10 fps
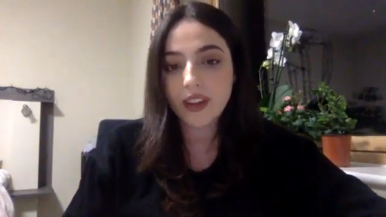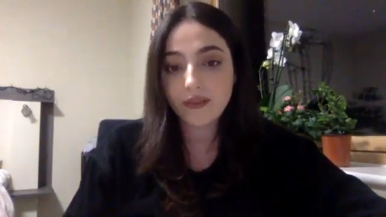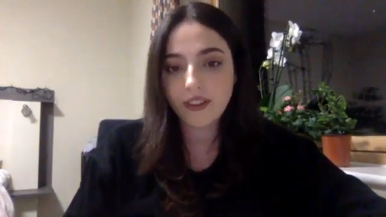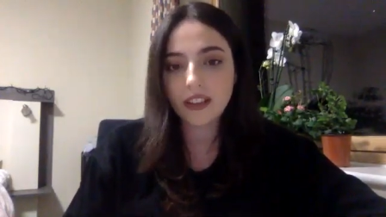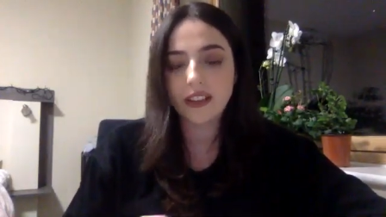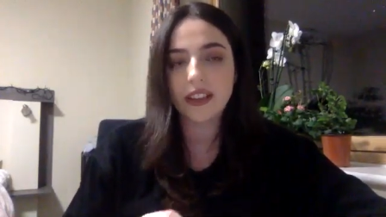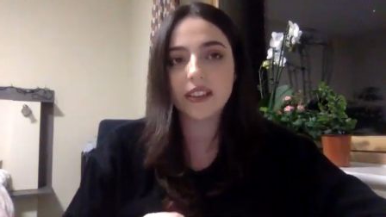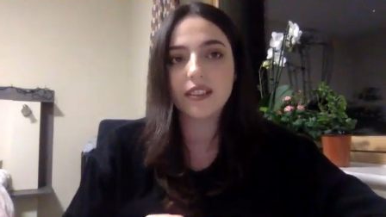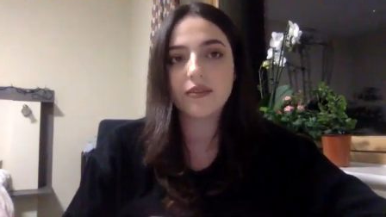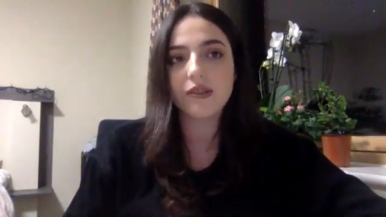funded
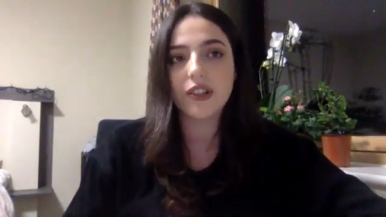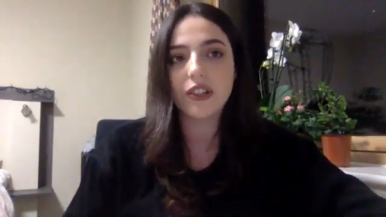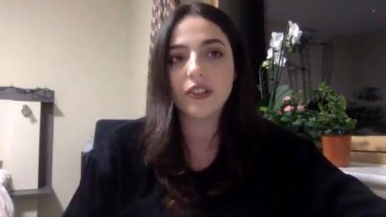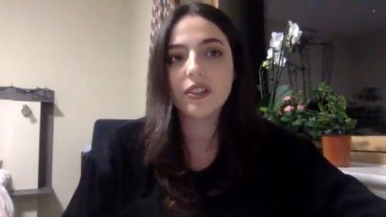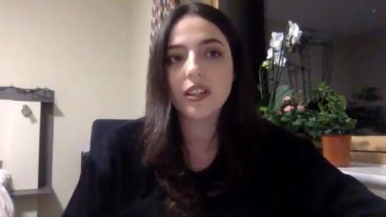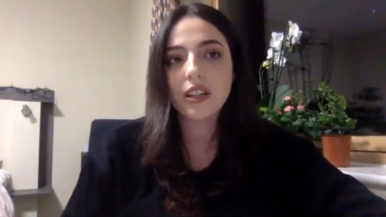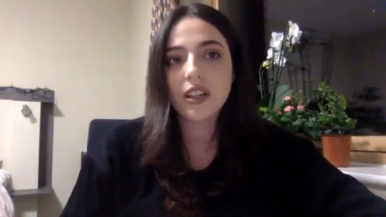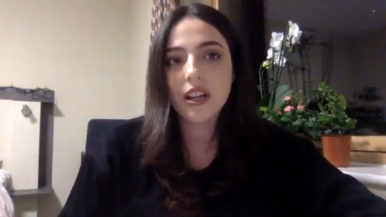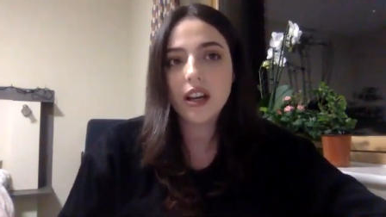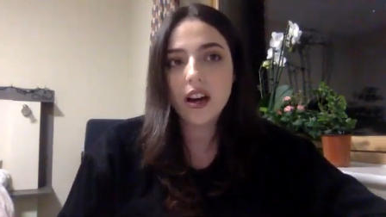for you.
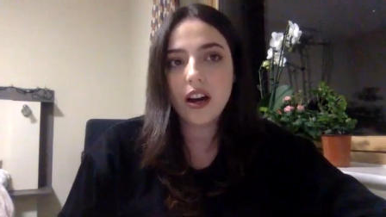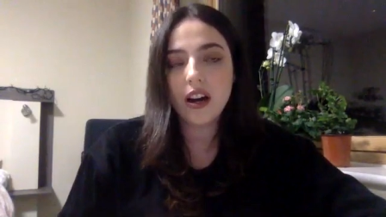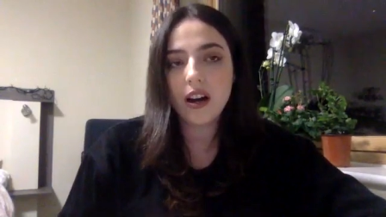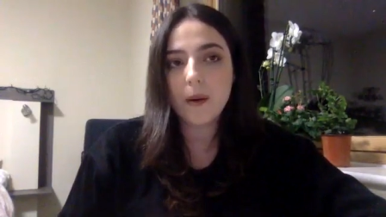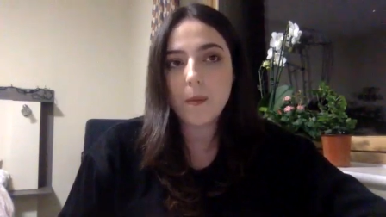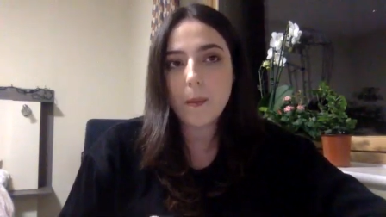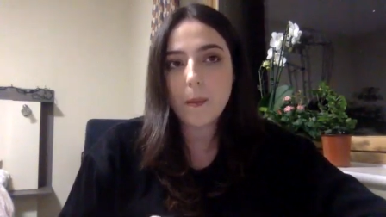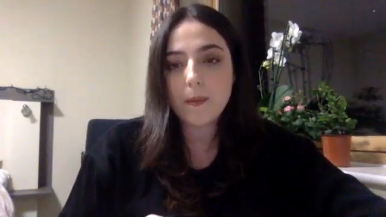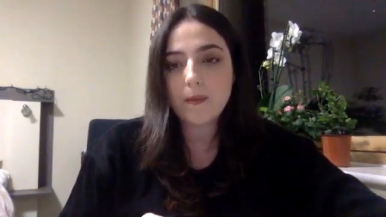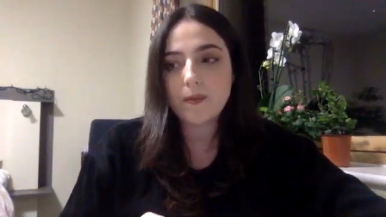Um,
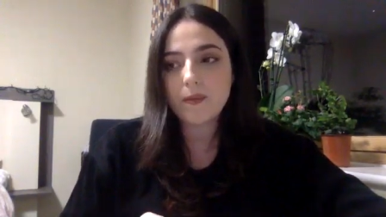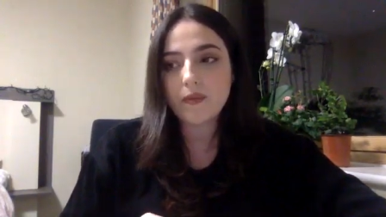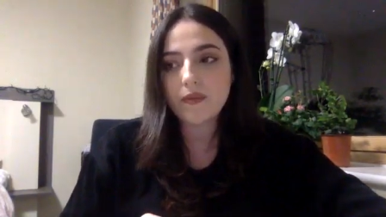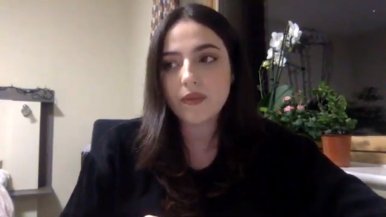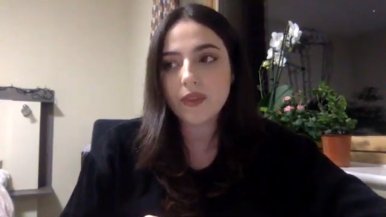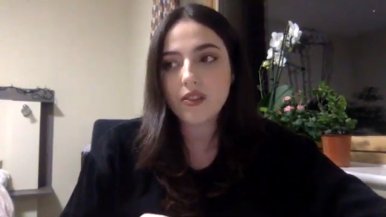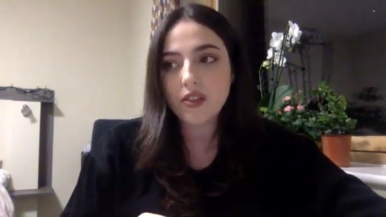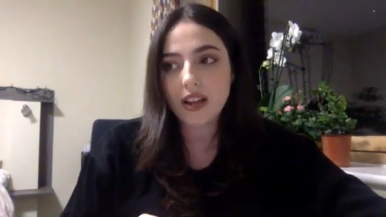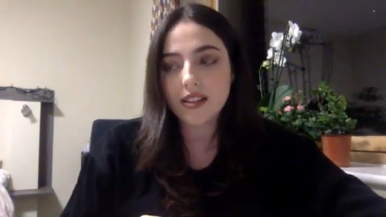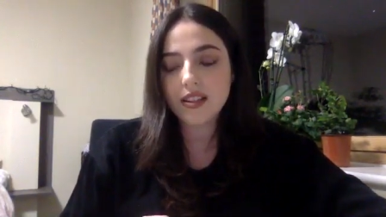
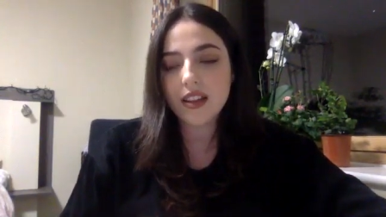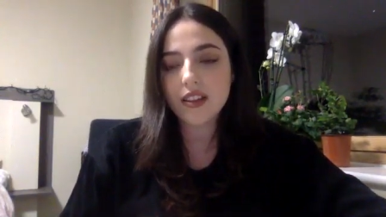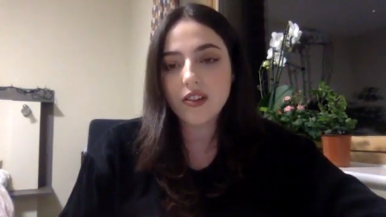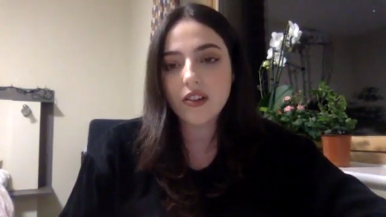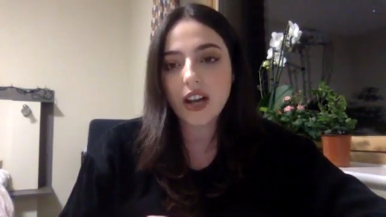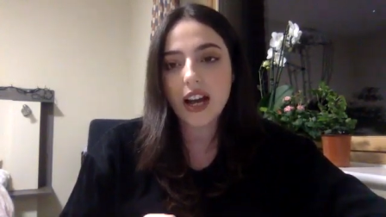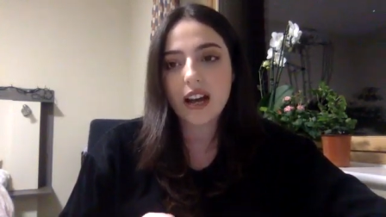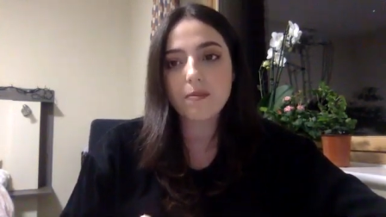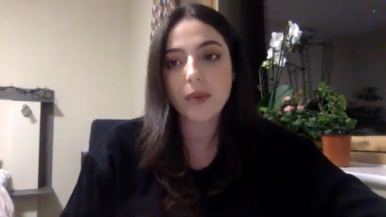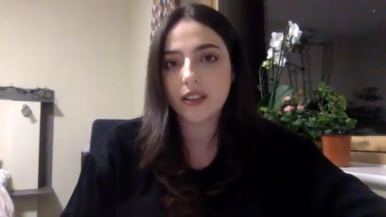so I sat the
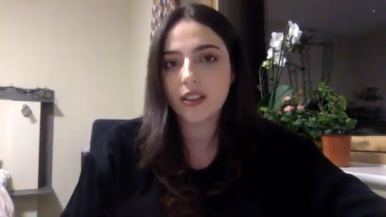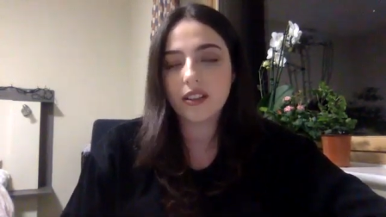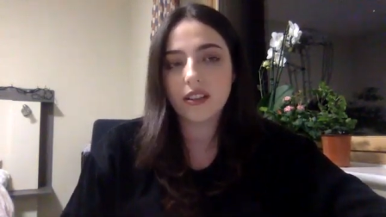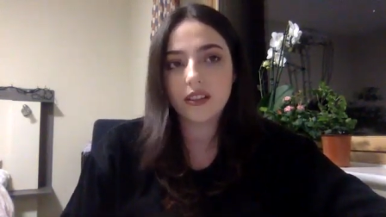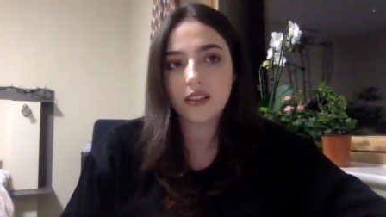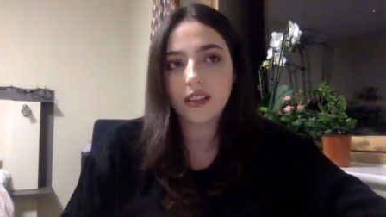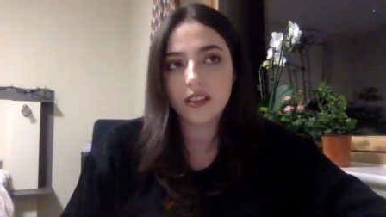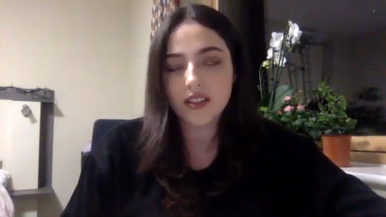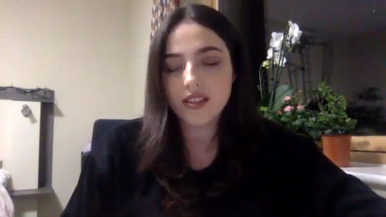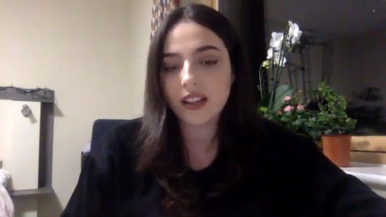UCAT, but d-
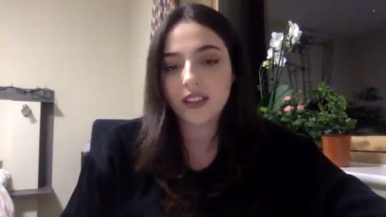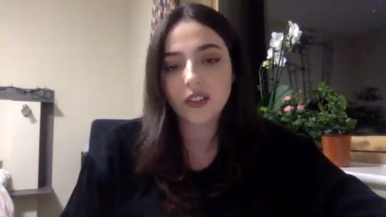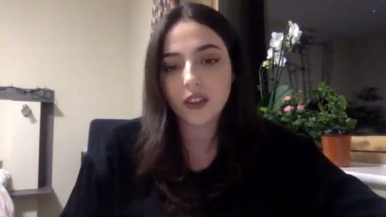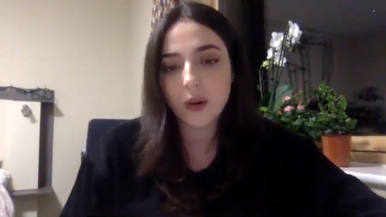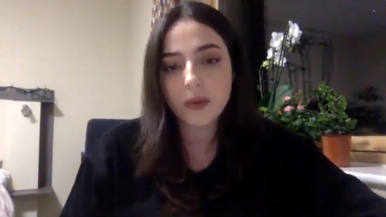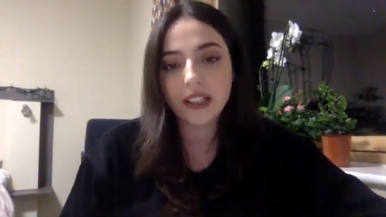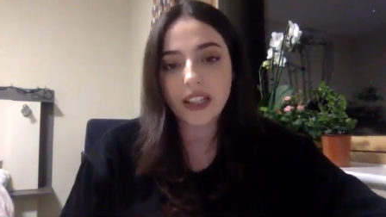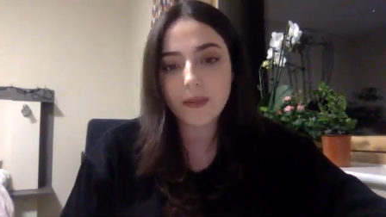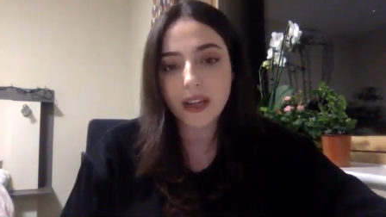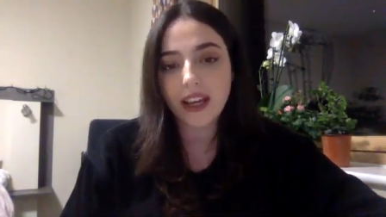decided to not put an
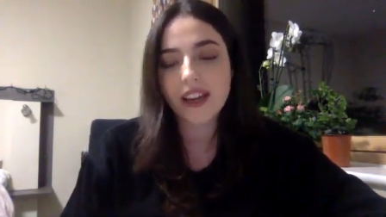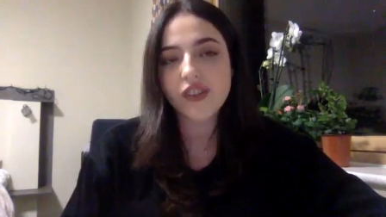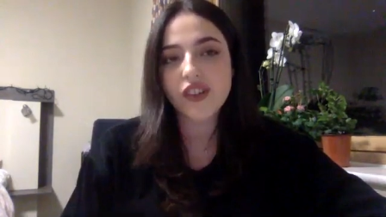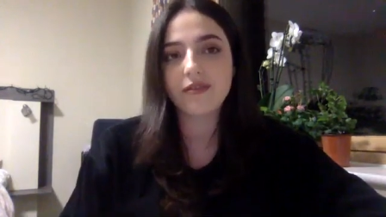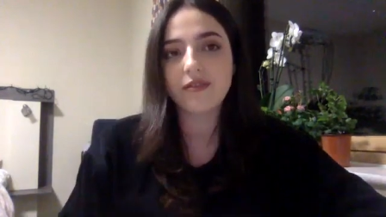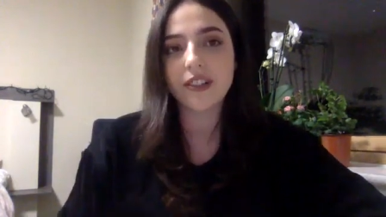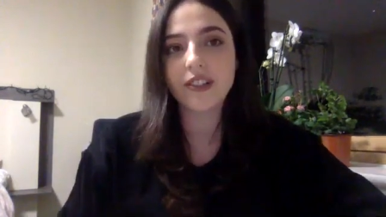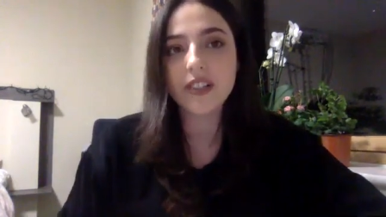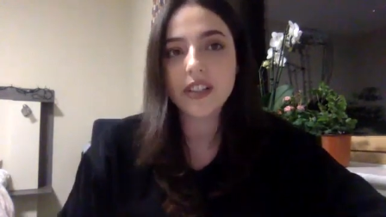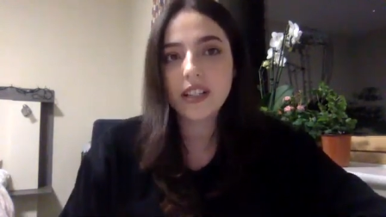application
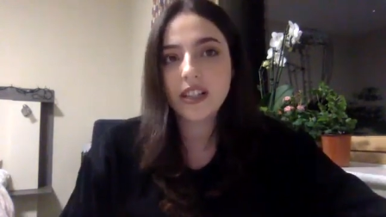through.